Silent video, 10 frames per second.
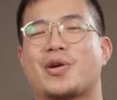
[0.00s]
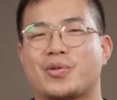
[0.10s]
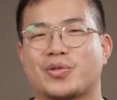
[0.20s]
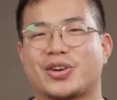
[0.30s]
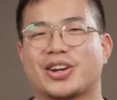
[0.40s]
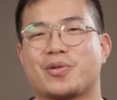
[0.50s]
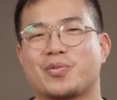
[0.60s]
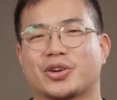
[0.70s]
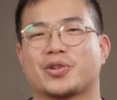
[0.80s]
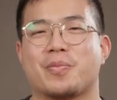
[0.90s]
everyone
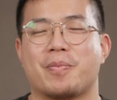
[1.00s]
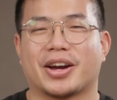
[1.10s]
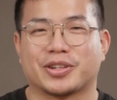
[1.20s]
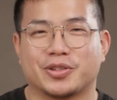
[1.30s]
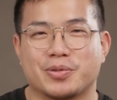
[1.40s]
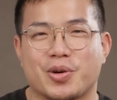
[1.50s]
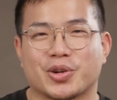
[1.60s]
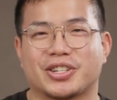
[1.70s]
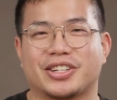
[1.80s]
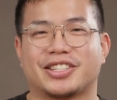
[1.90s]
and welcome back to the
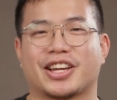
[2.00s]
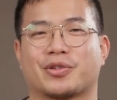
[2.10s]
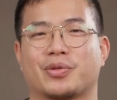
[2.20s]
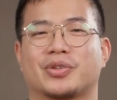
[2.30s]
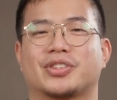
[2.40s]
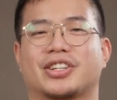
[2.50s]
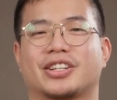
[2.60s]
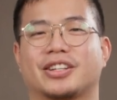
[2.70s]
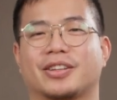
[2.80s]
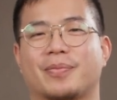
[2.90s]
Motionary Tech Review
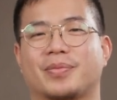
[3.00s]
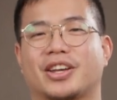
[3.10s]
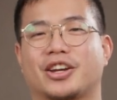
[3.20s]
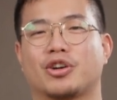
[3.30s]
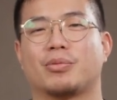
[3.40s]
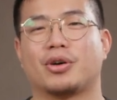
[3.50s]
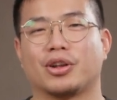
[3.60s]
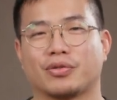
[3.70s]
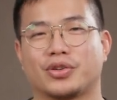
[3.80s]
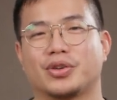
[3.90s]
channel. I hope
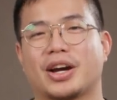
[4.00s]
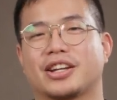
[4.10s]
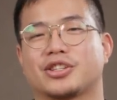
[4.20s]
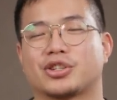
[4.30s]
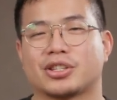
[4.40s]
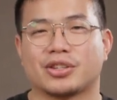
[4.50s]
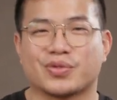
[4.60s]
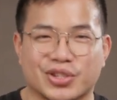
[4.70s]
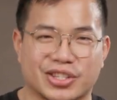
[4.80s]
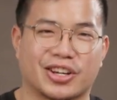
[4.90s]
all of you had a
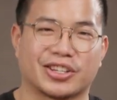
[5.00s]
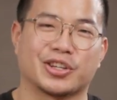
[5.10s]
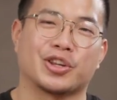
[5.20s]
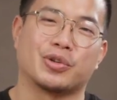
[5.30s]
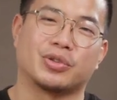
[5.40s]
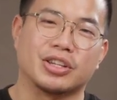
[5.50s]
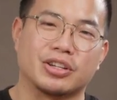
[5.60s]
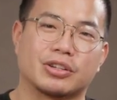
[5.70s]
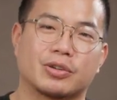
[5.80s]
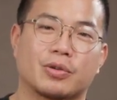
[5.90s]
successful start in the new year.